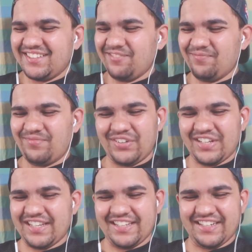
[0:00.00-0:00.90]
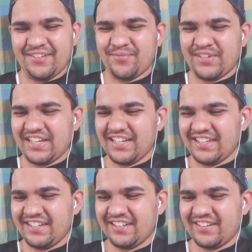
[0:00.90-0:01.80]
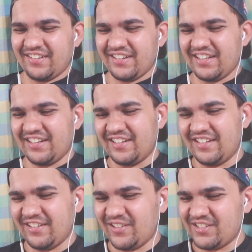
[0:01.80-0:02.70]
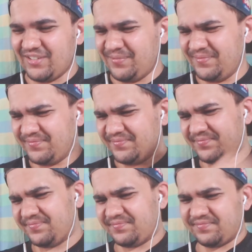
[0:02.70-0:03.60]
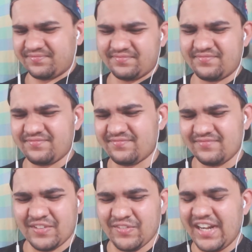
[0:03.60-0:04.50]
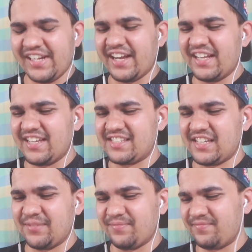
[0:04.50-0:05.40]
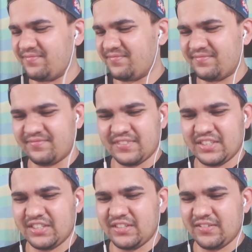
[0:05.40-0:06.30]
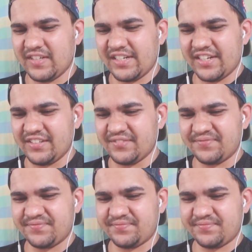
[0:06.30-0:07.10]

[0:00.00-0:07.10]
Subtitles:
Brilliant, brilliant, really, really awesome. Well done, SM. Well done.